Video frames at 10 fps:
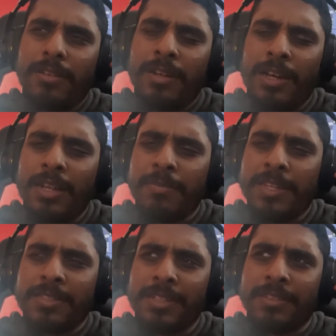Ah, that
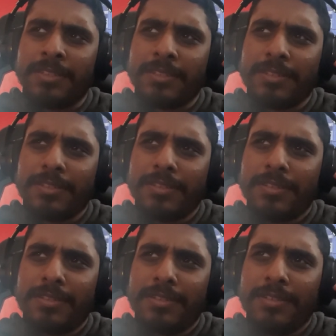makes sense.
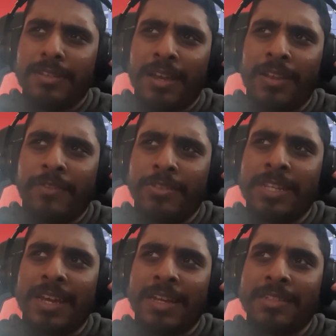Kind of feels
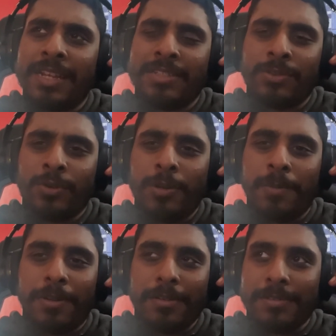like international
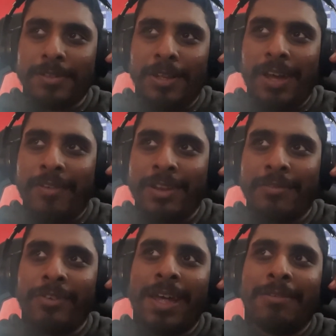tournament, you know, having the
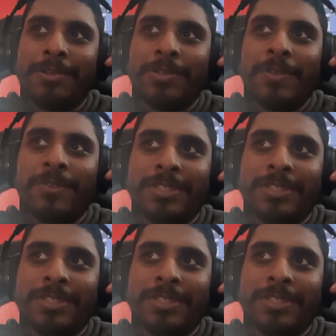final on two different